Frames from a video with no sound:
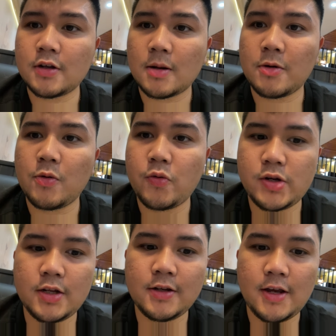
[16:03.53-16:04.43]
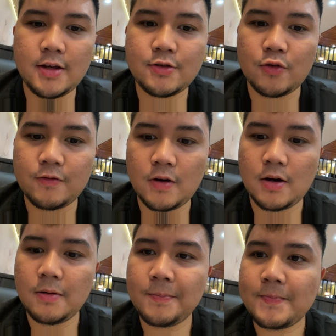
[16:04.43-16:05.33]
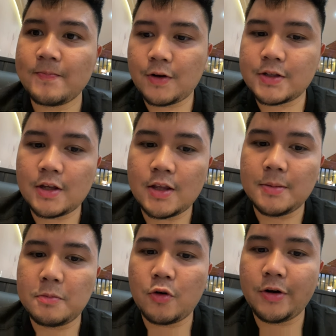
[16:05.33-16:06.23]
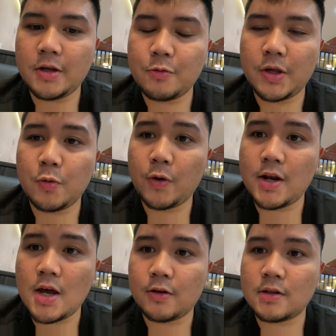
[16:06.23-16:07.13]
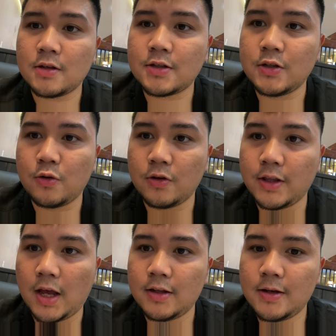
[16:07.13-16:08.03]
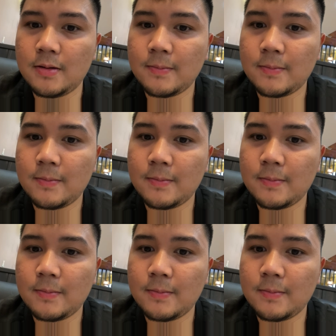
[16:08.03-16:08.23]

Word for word: to talk about what we did today so far first thing in the morning we went out to Snowdon Deli.